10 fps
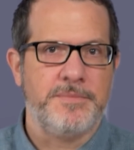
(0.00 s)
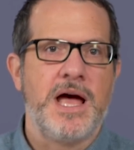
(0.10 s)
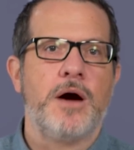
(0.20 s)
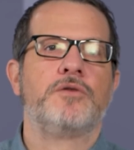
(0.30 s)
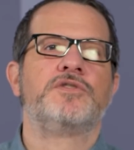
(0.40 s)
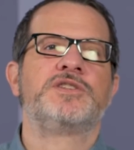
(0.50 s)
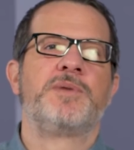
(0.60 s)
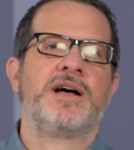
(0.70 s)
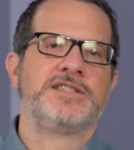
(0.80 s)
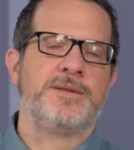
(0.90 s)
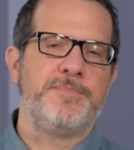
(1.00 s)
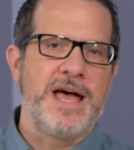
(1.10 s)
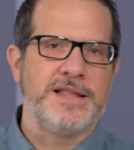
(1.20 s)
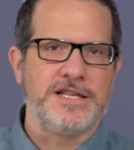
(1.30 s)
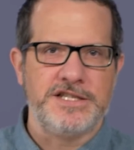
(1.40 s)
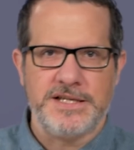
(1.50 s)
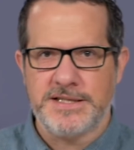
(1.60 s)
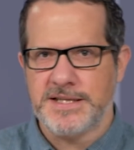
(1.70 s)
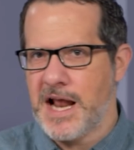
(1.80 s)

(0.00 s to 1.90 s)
how it responds to pathogens,